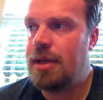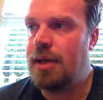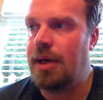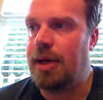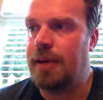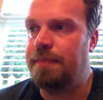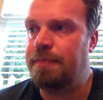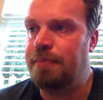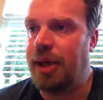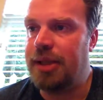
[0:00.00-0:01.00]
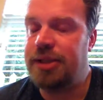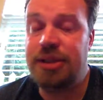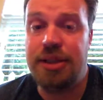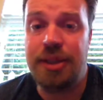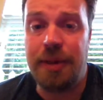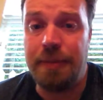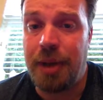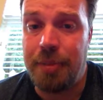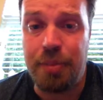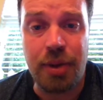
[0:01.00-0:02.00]
but she did
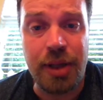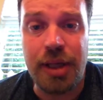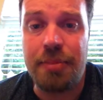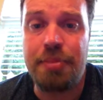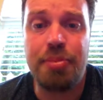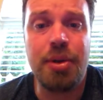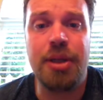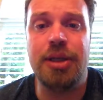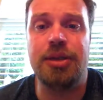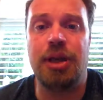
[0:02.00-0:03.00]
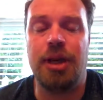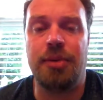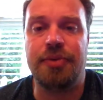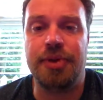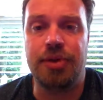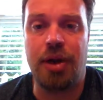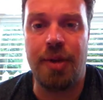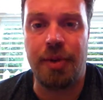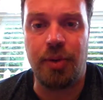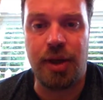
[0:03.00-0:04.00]
a brilliant job of
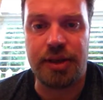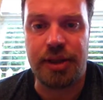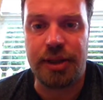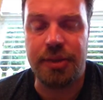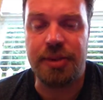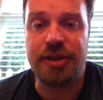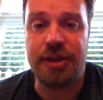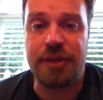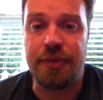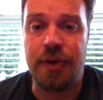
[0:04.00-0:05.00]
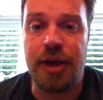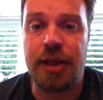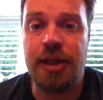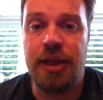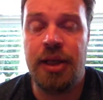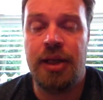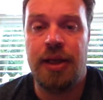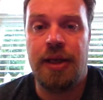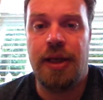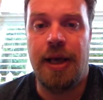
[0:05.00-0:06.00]
describing what it's like to be schizophrenic,
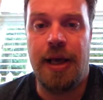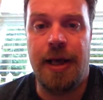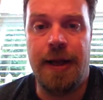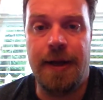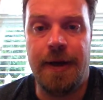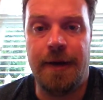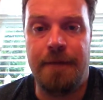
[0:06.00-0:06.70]
and